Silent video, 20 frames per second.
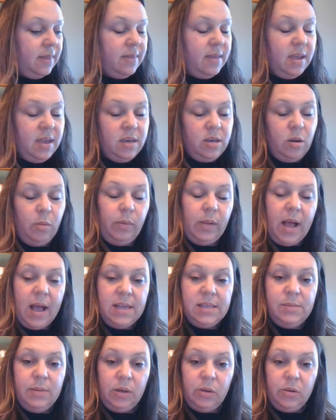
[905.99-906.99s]
The
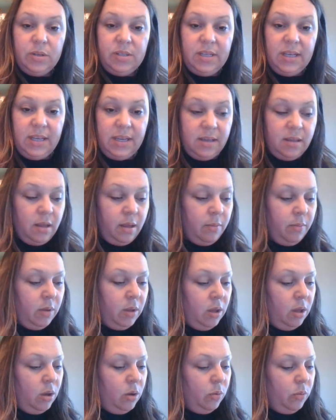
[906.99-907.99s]
endoplasmic reticulum,
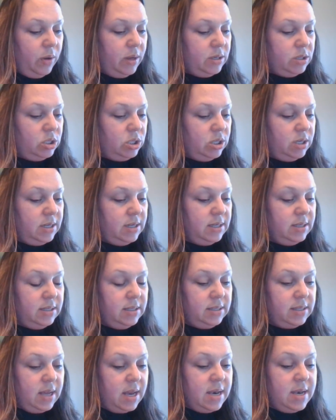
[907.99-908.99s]
which
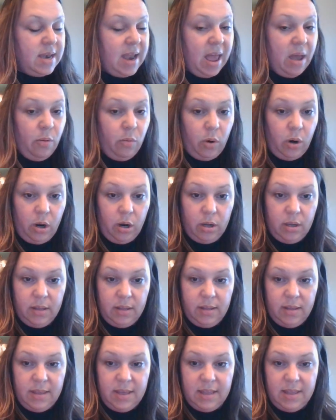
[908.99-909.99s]
is a network
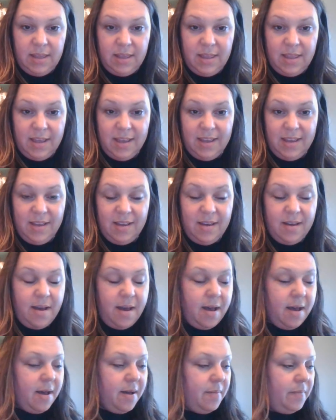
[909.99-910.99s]
that the
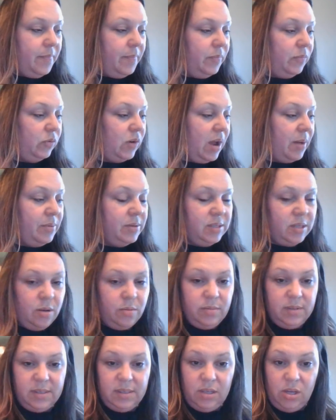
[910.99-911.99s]

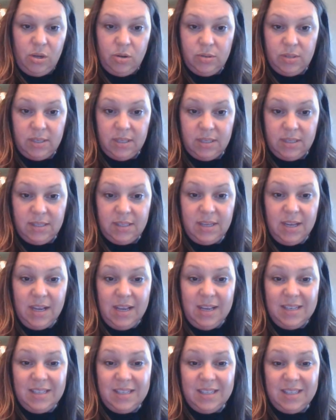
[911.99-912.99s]
ribosomes uses
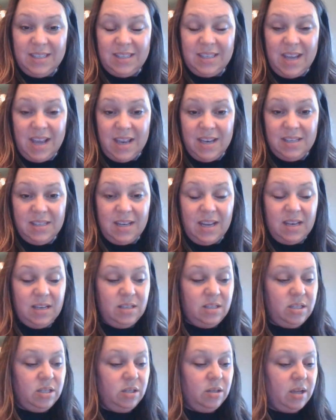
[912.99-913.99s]
to send
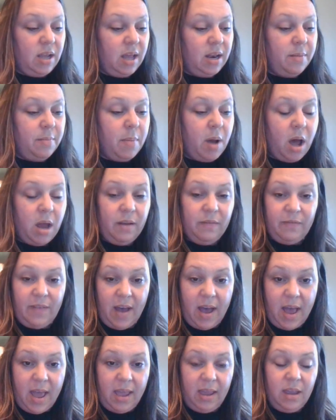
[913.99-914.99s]
and to kind of
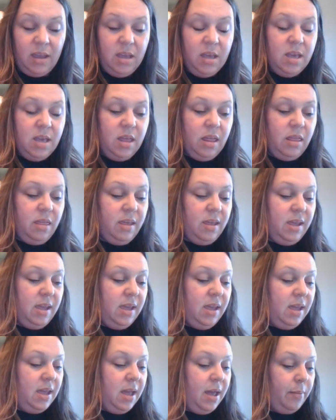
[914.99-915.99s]
modify
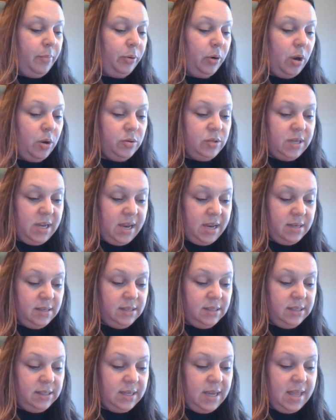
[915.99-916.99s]
the
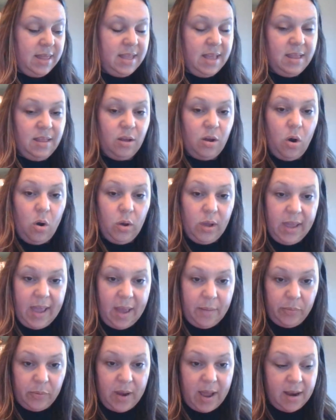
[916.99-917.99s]
proteins. And then the Golgi
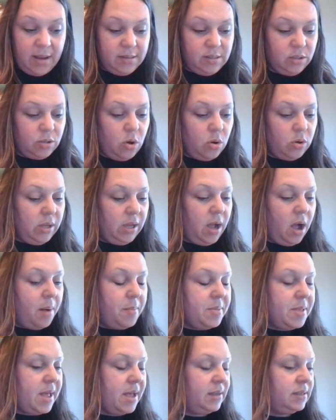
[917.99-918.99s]
apparatus, Golgi
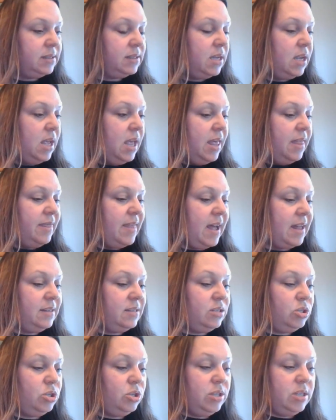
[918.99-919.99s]
complex,
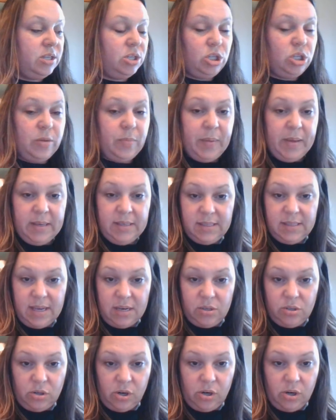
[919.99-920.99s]
that's the shipping
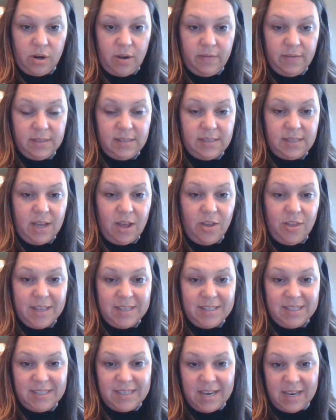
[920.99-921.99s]
center of the cell
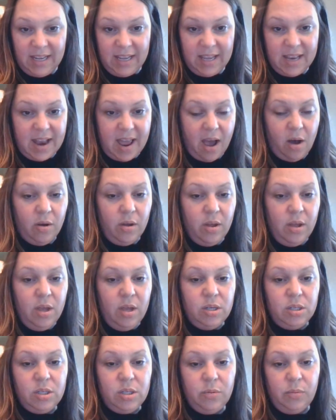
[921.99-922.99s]
that's sending it out
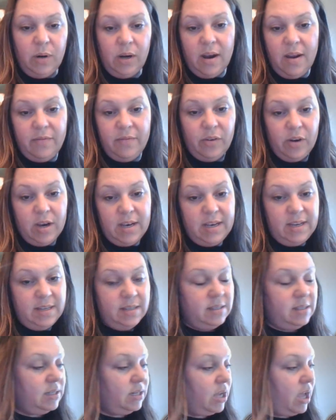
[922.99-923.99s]
to wherever it
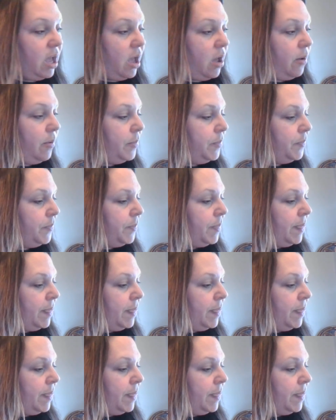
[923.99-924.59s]
needs to go.